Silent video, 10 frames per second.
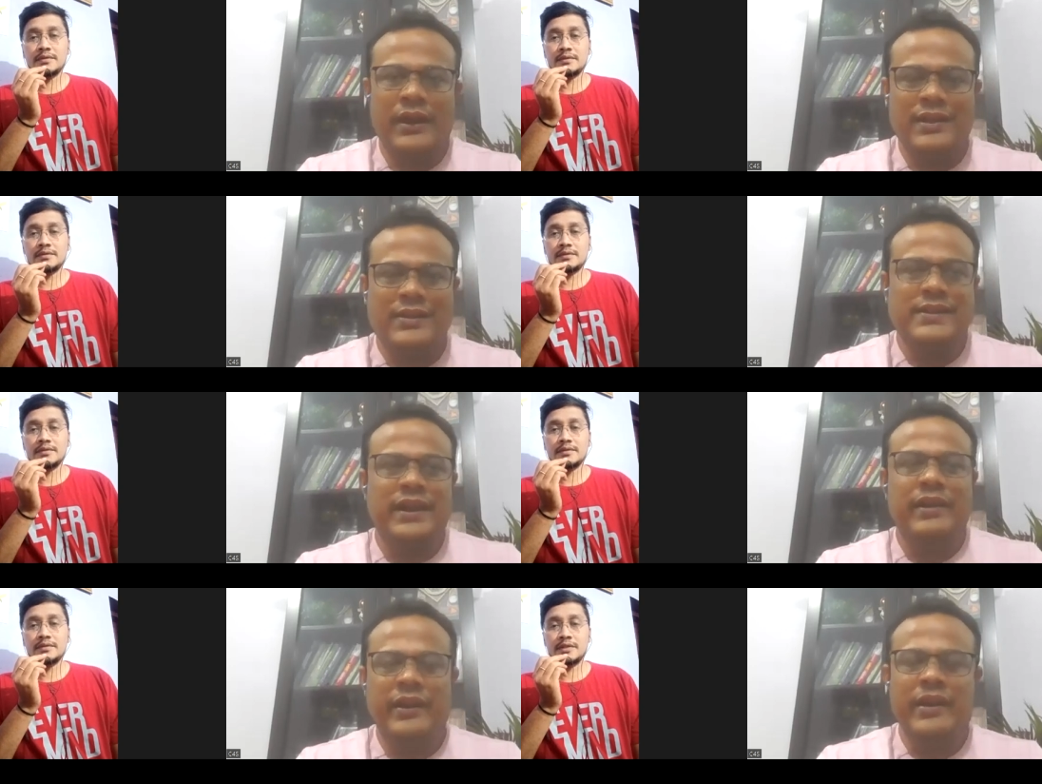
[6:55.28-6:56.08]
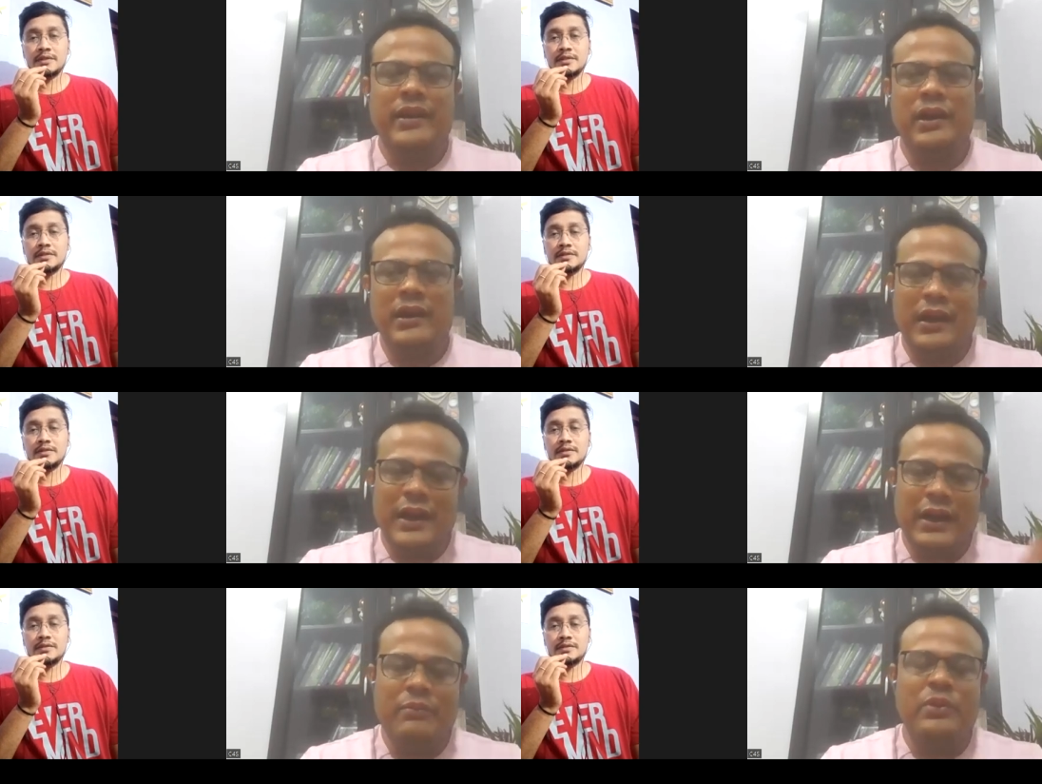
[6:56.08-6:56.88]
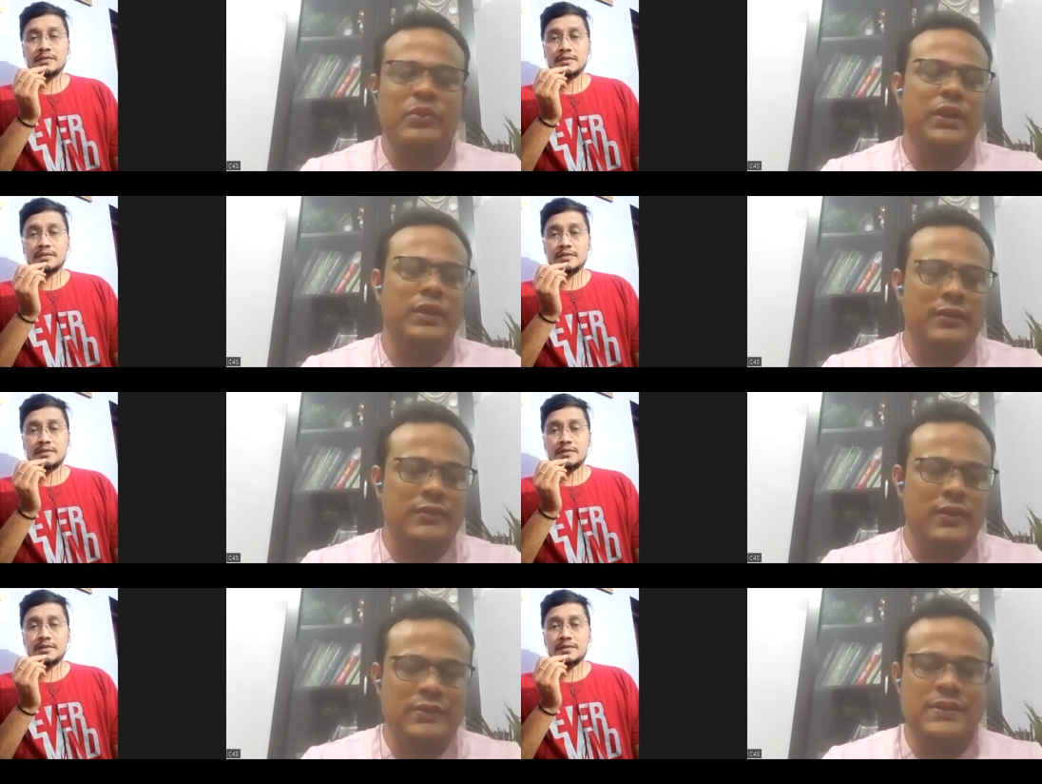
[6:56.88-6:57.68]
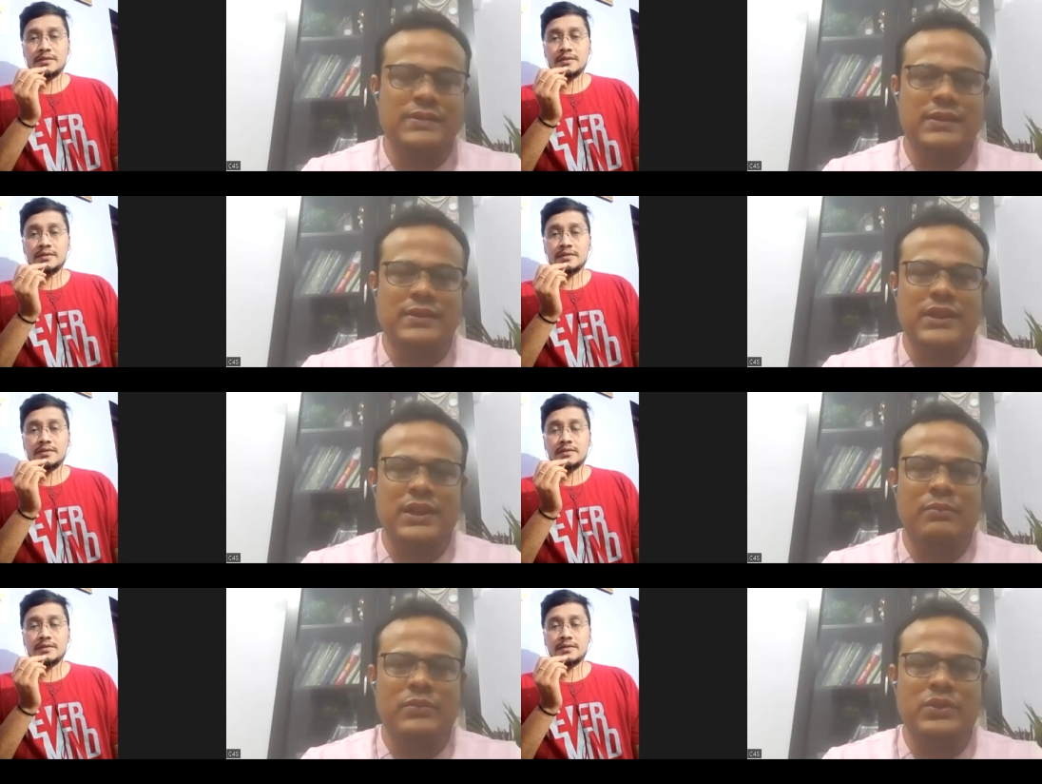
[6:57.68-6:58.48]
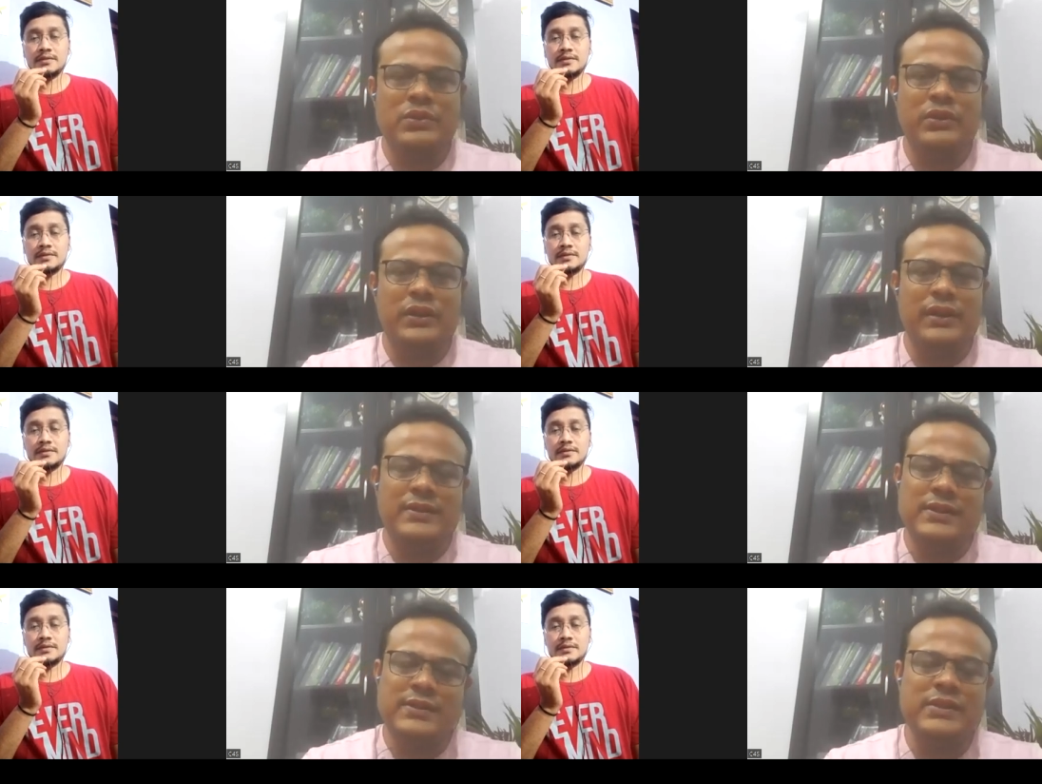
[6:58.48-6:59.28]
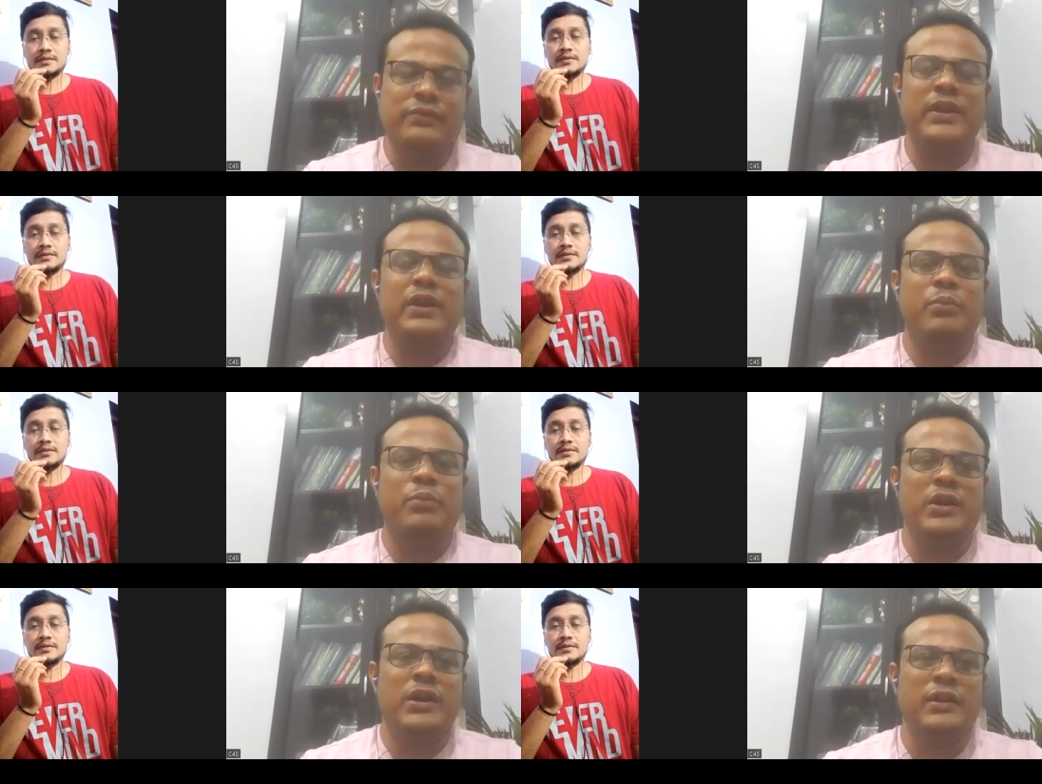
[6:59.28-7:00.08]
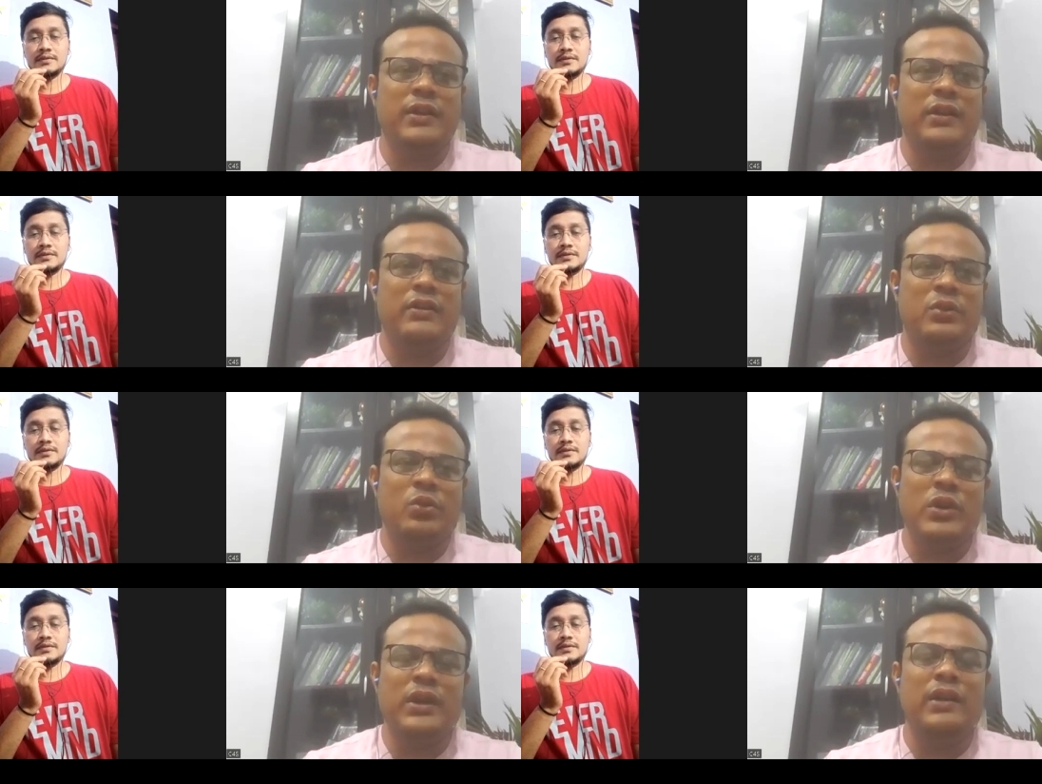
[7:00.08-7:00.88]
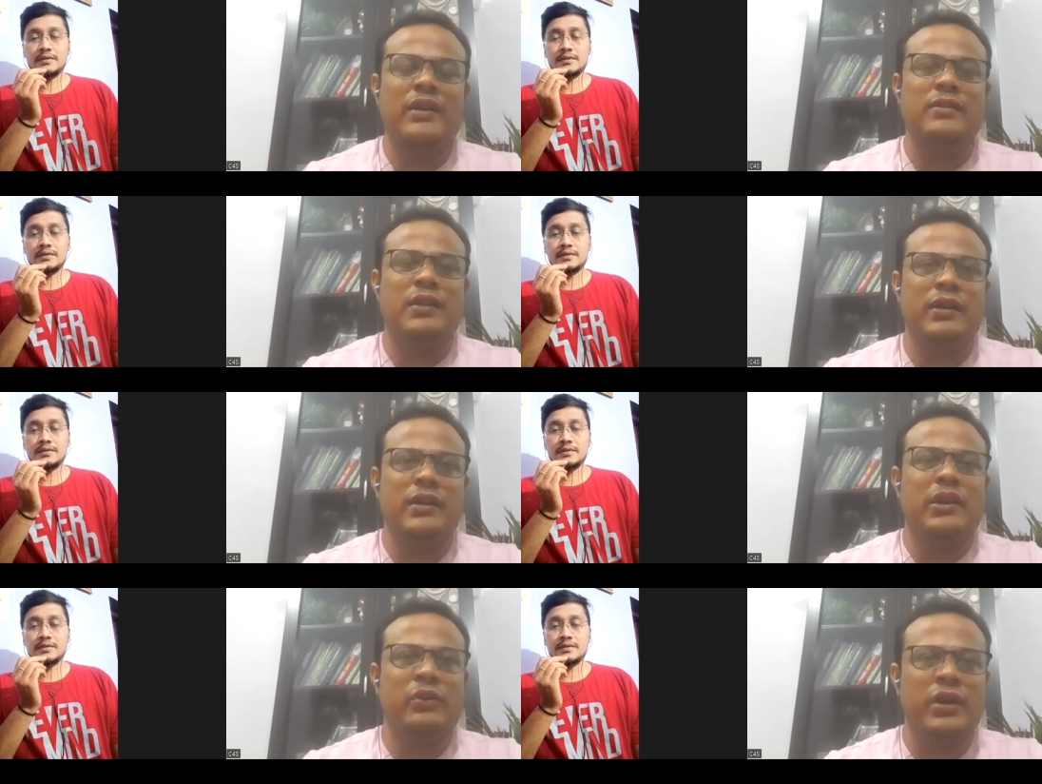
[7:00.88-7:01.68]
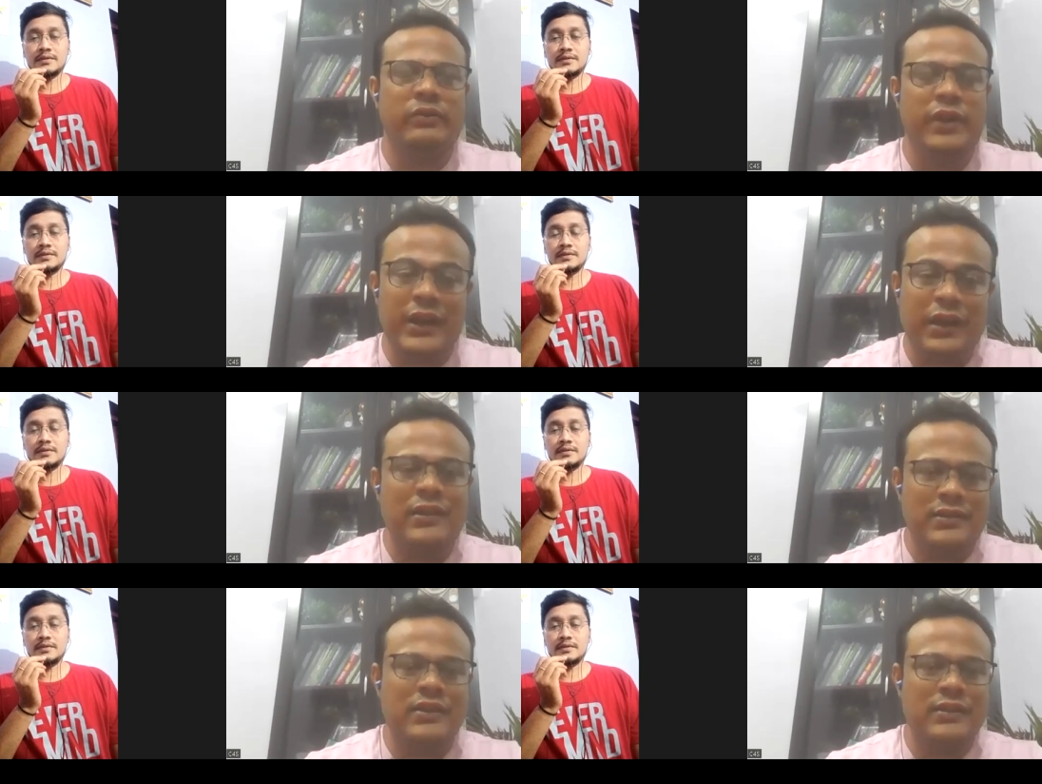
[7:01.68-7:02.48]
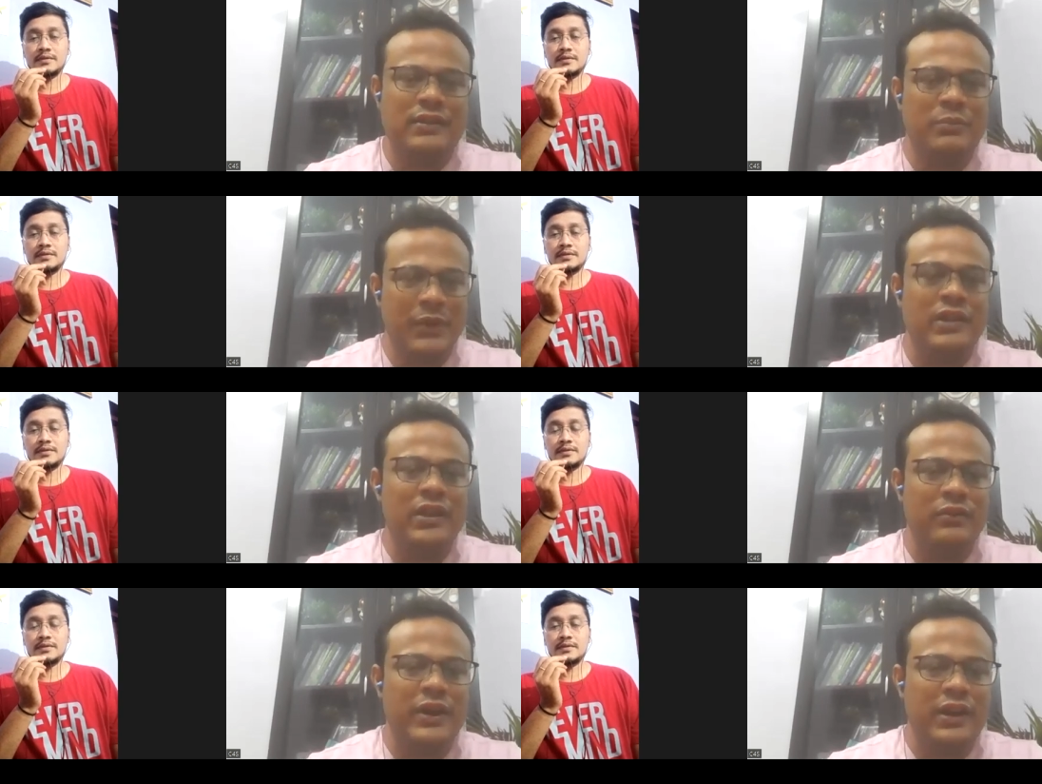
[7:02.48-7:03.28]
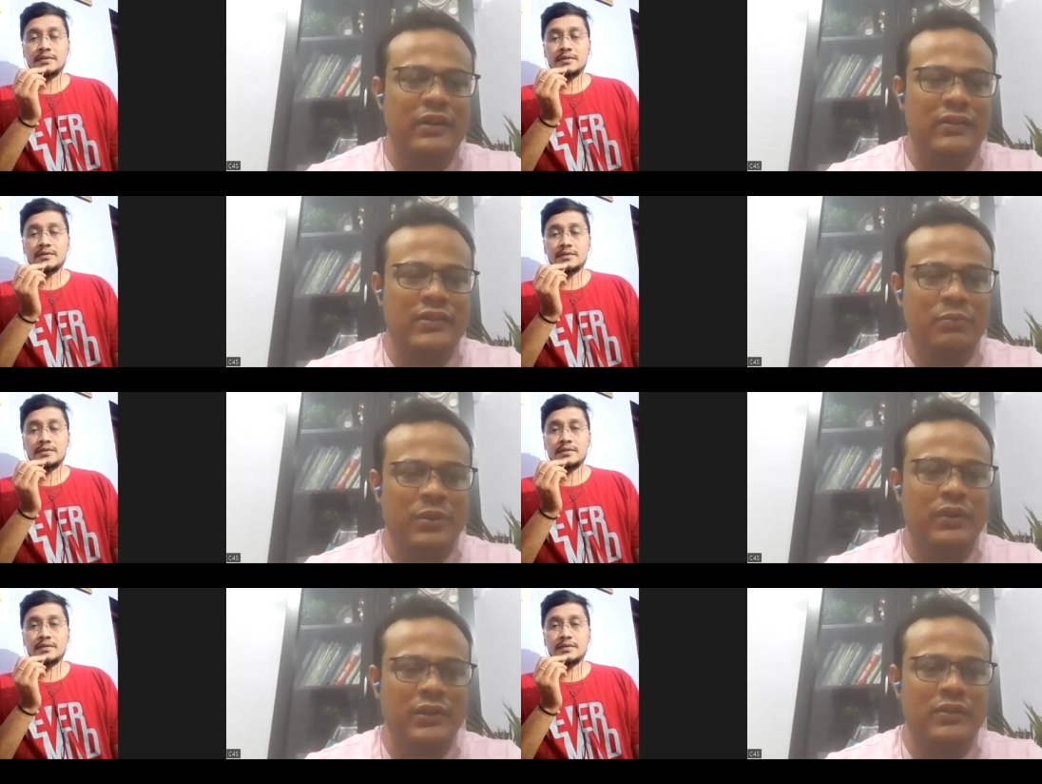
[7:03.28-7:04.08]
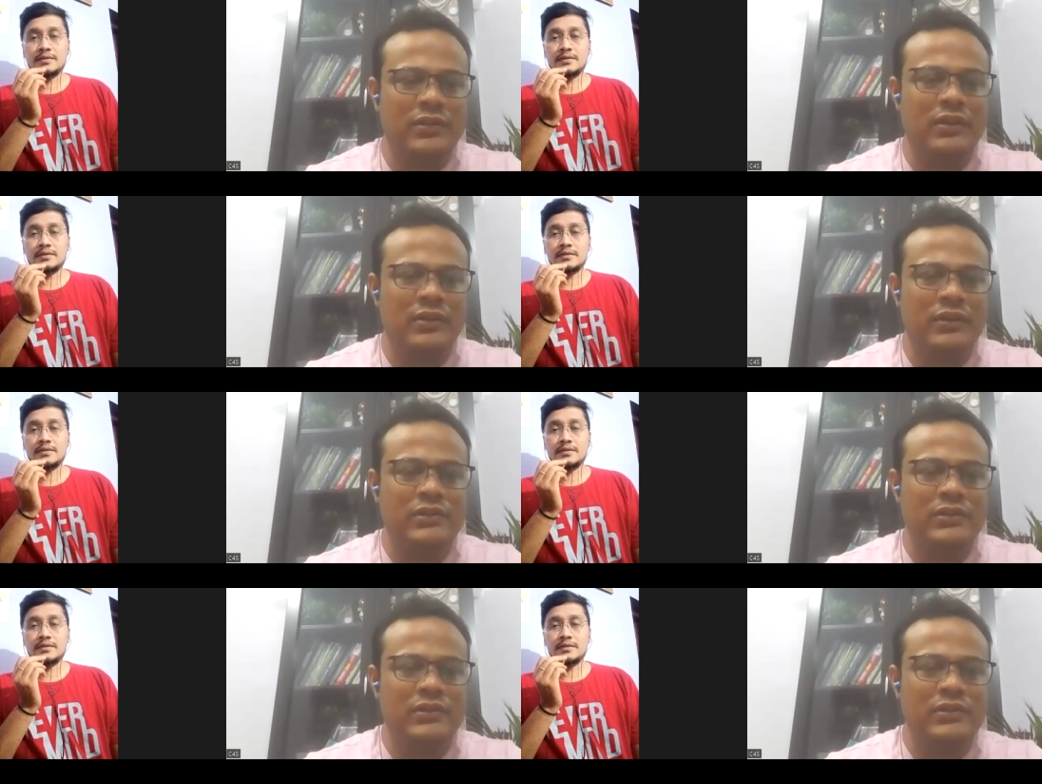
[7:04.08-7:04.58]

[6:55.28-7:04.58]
Speaker 1: And this intent led him to the success this time. So it, this is a very important that don't get disheartened. You are waiting list this year. Many are waiting list in Pawan this year